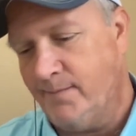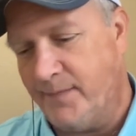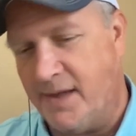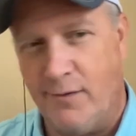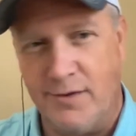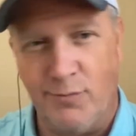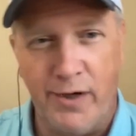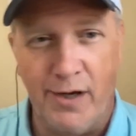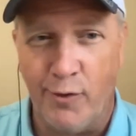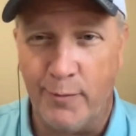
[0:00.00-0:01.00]
don't,
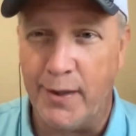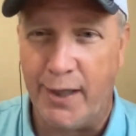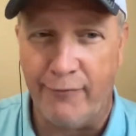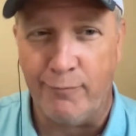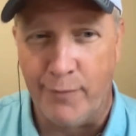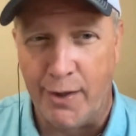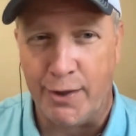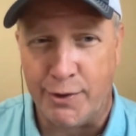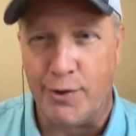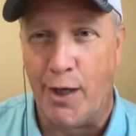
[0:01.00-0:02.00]
we don't want to be giving
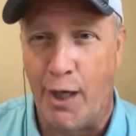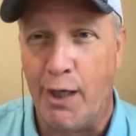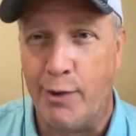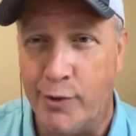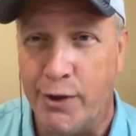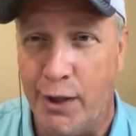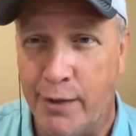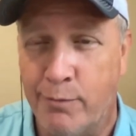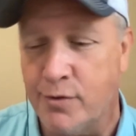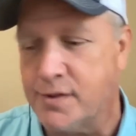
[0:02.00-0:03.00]
money to the Hollywood
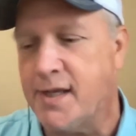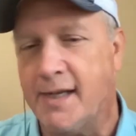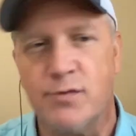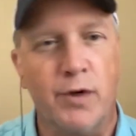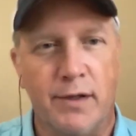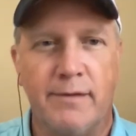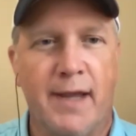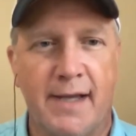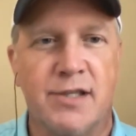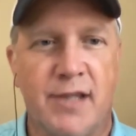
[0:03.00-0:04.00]
liberals. That's what
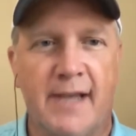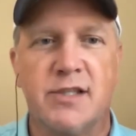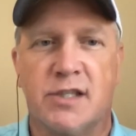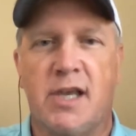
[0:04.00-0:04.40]
that's, that's